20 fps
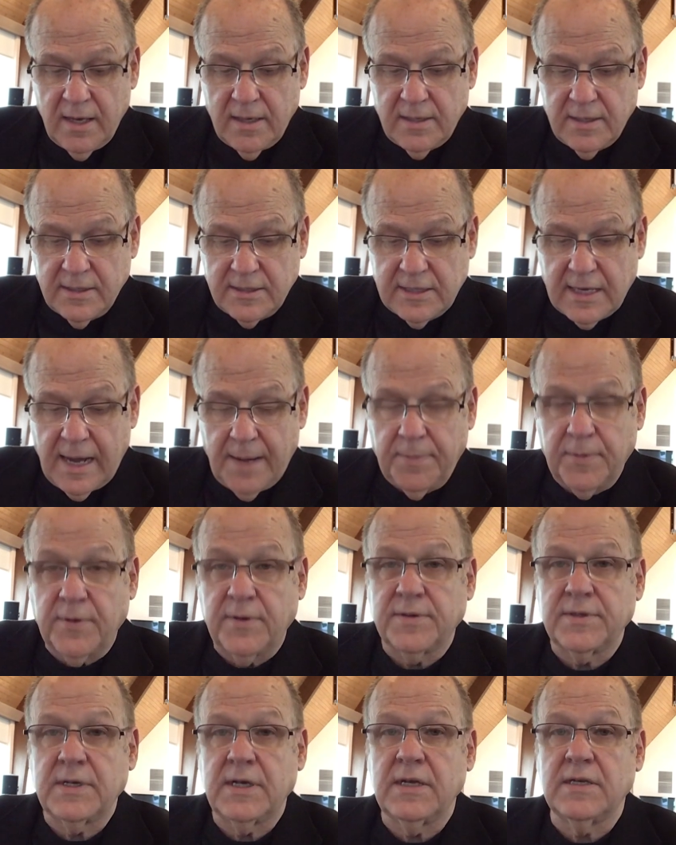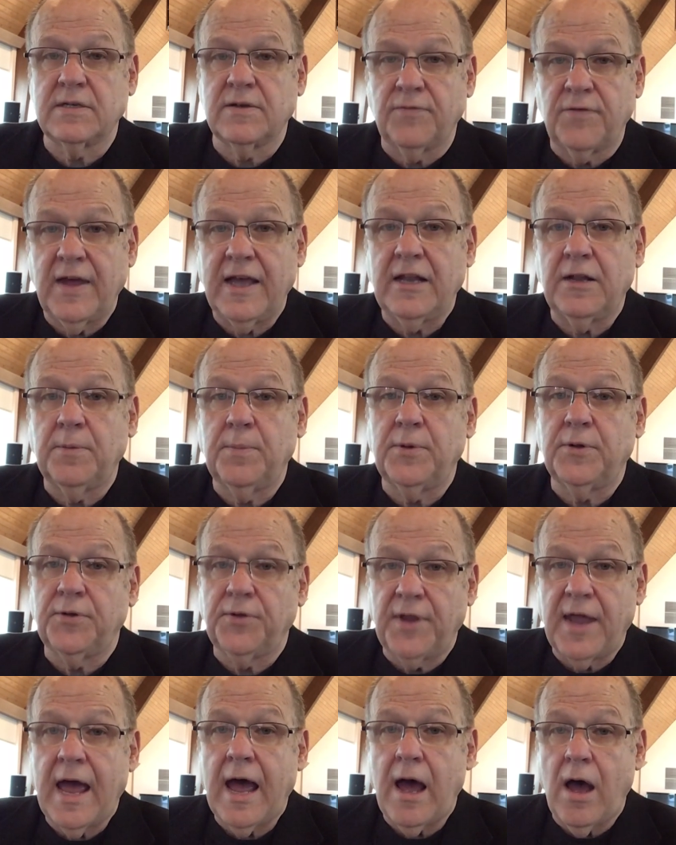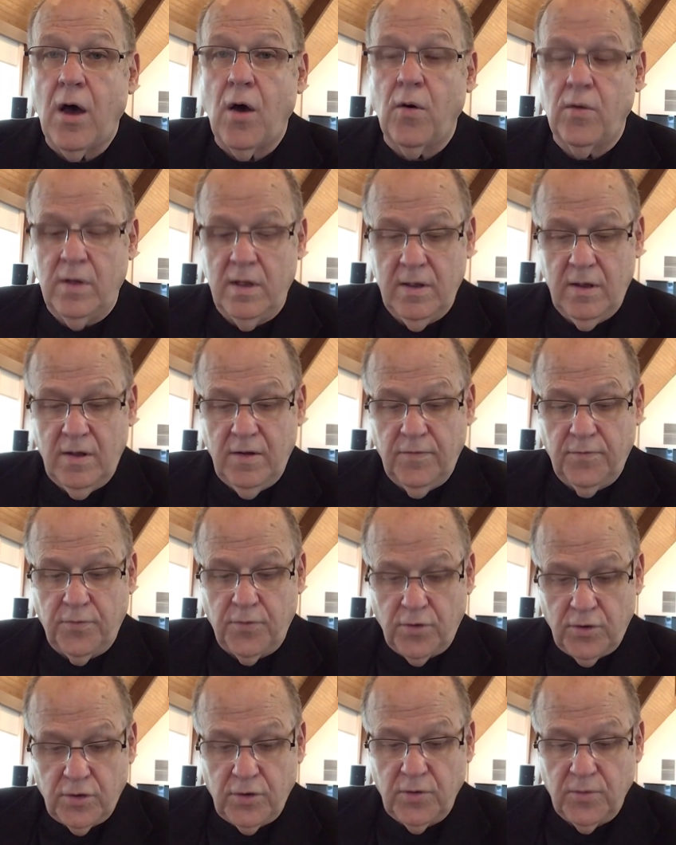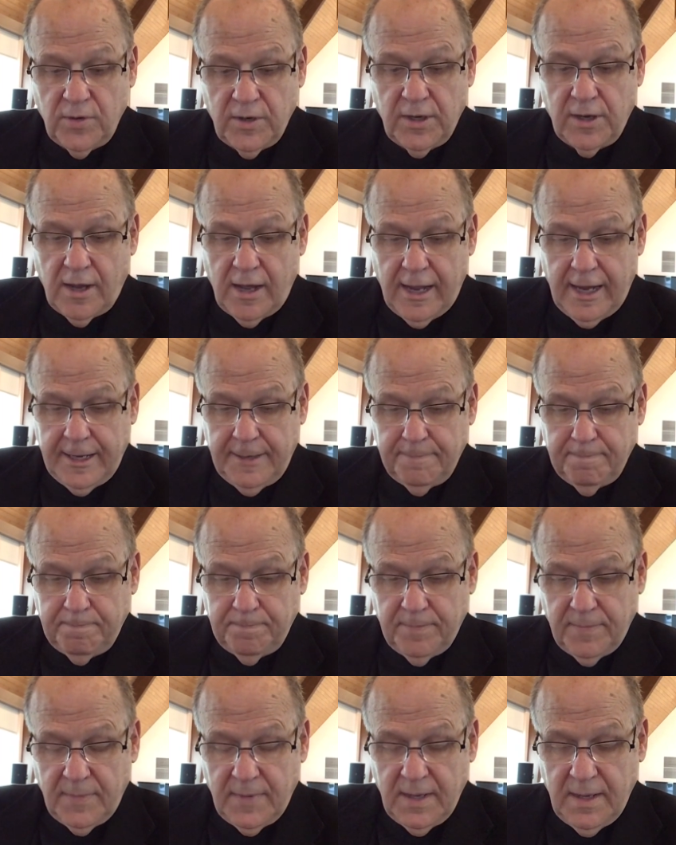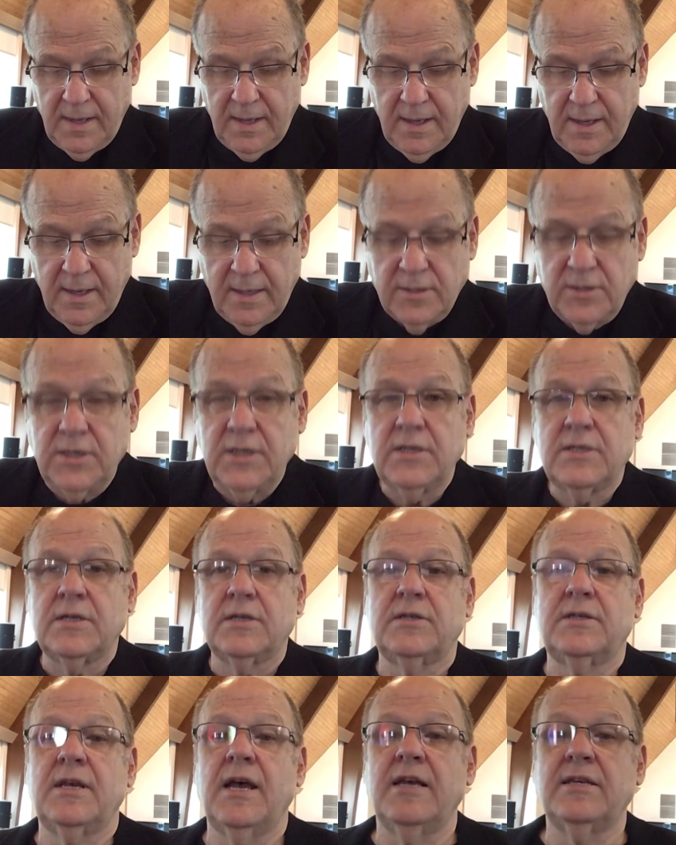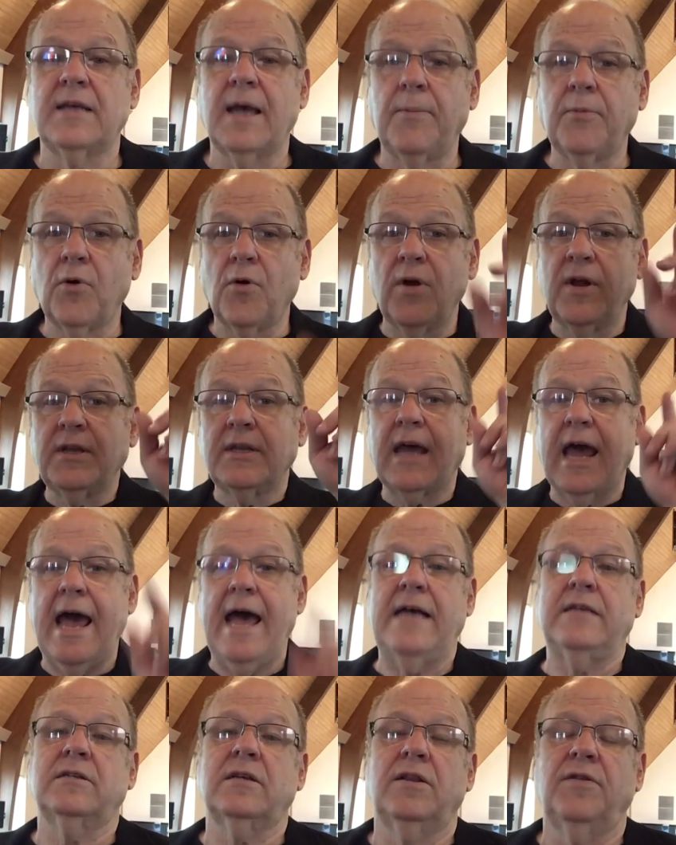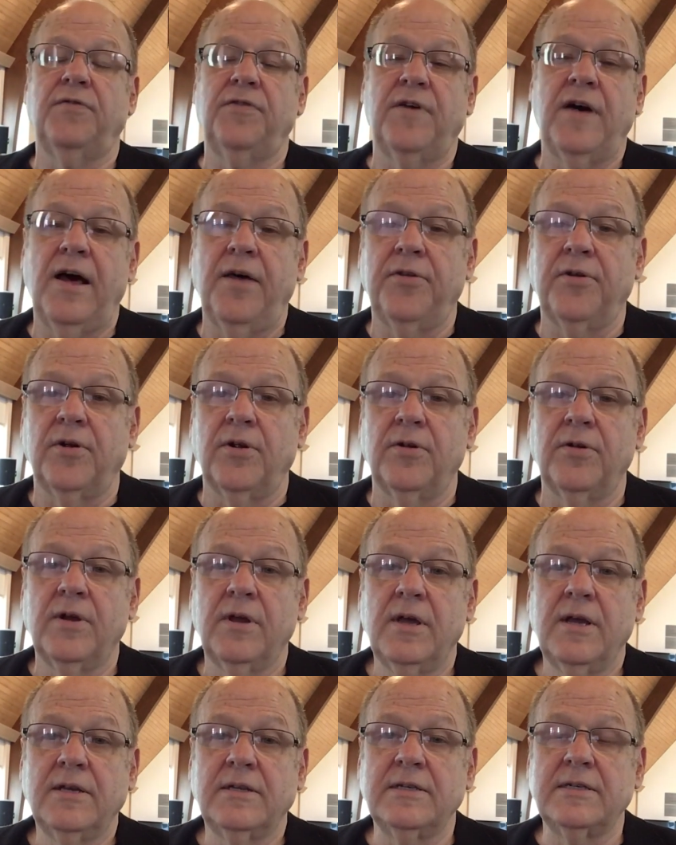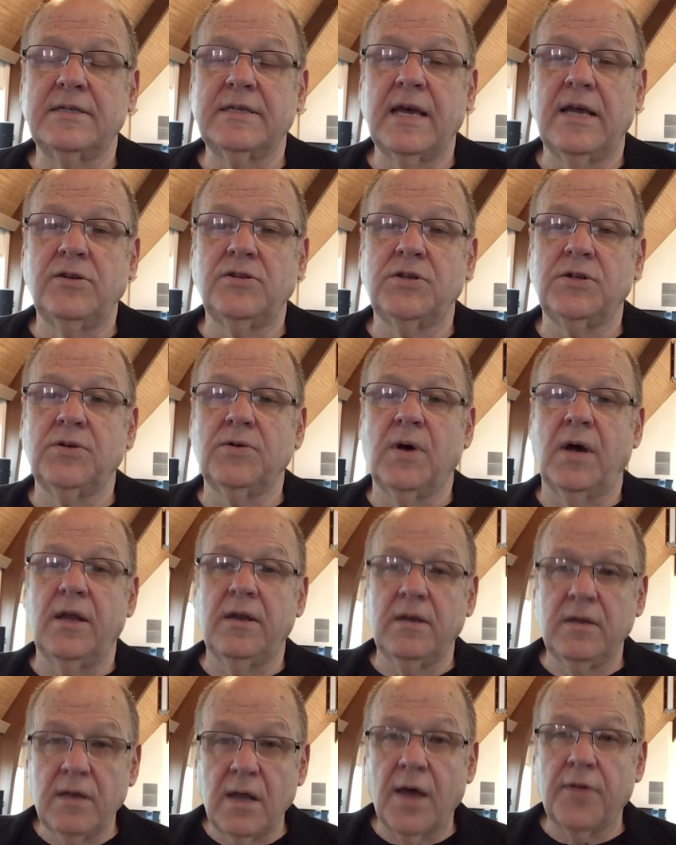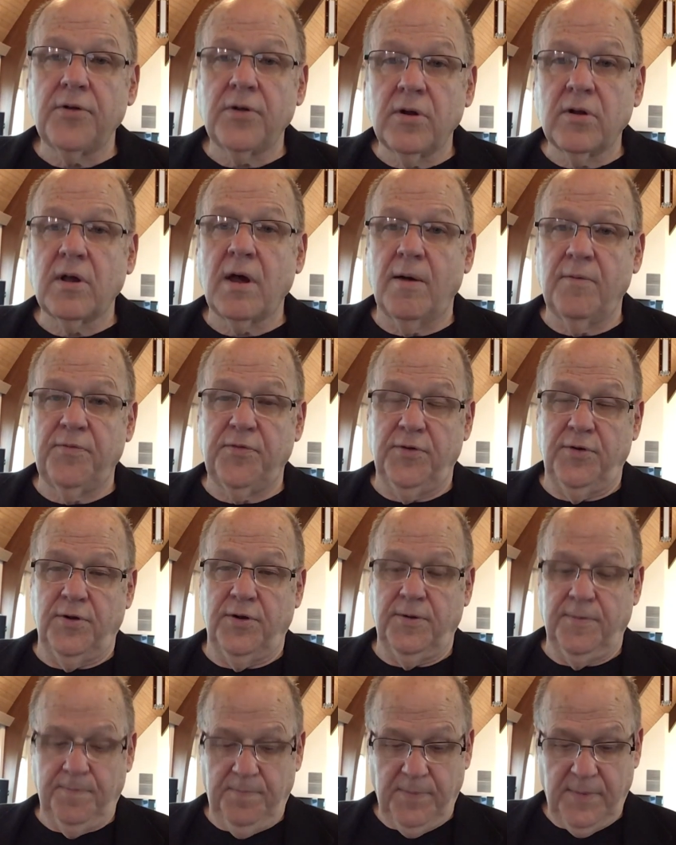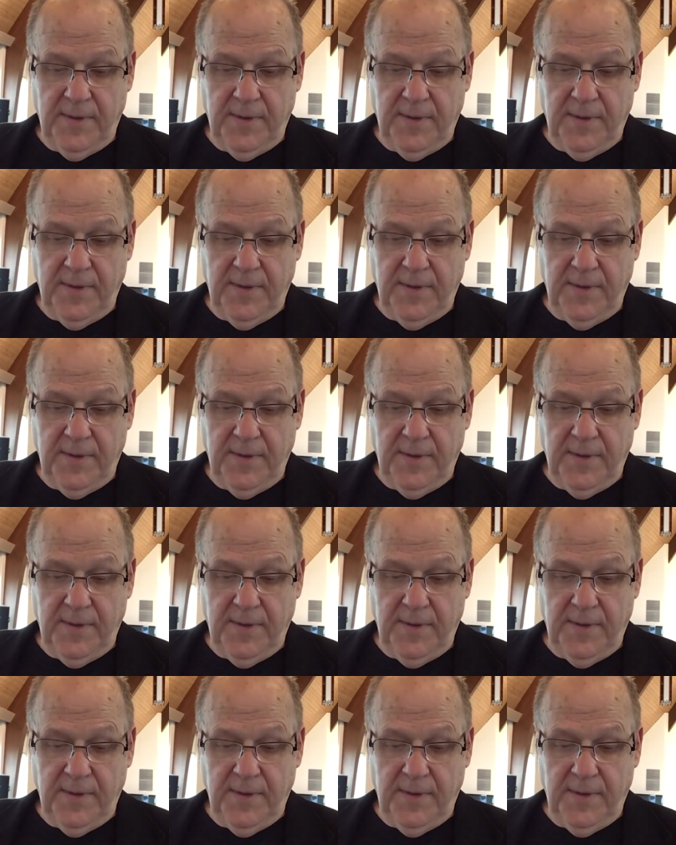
disciples is available now for you and I. Jesus says, I'm going to ask the Father to send you another comforter.